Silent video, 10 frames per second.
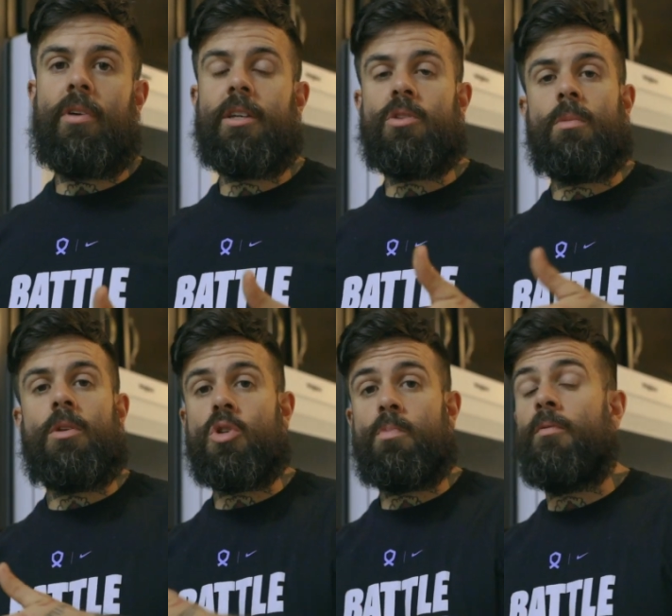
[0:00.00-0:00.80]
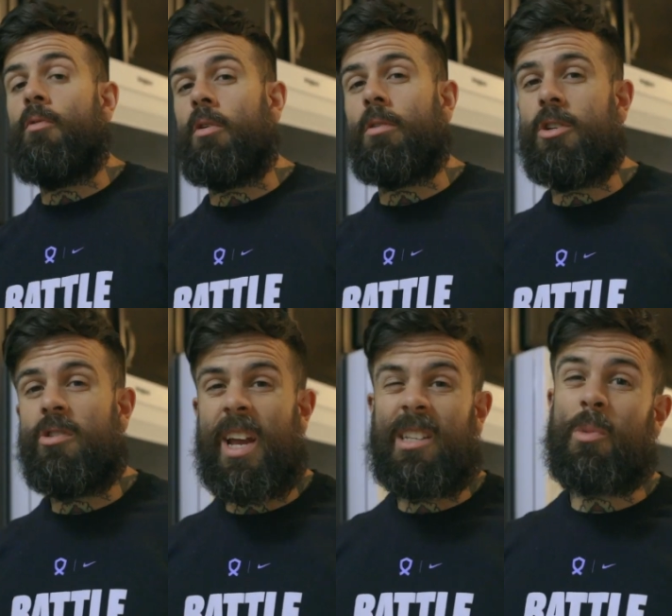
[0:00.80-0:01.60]
like something just before I'm going to
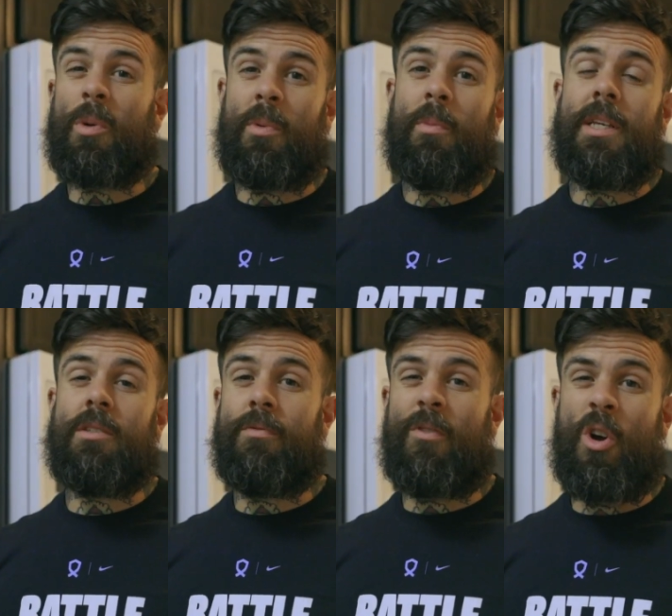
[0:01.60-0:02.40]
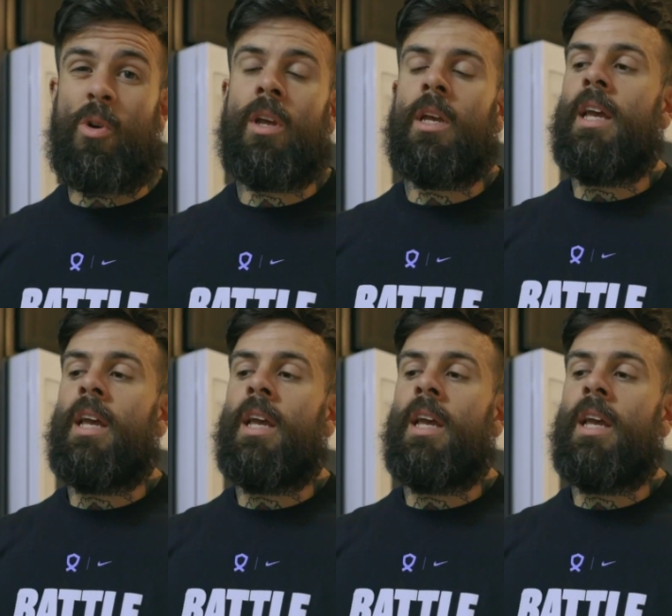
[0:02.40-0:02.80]
train, so probably a piece of fruit.